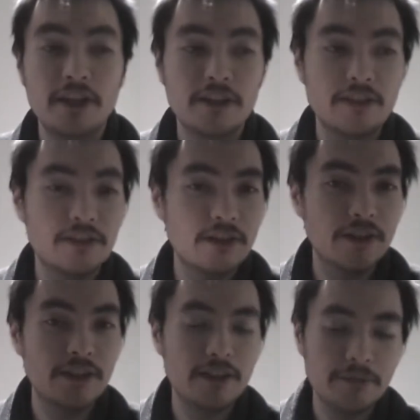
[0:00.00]
Just
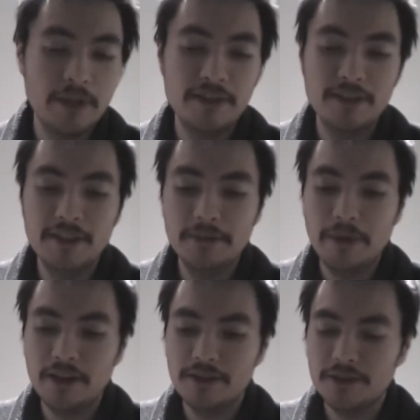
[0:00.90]
saw the Man City
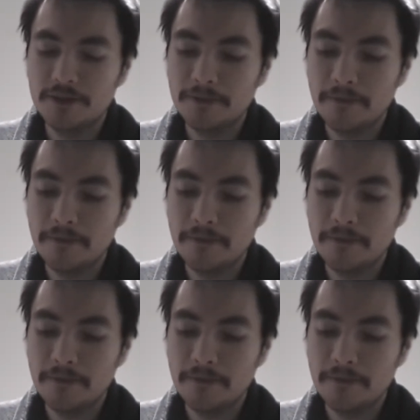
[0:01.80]
match.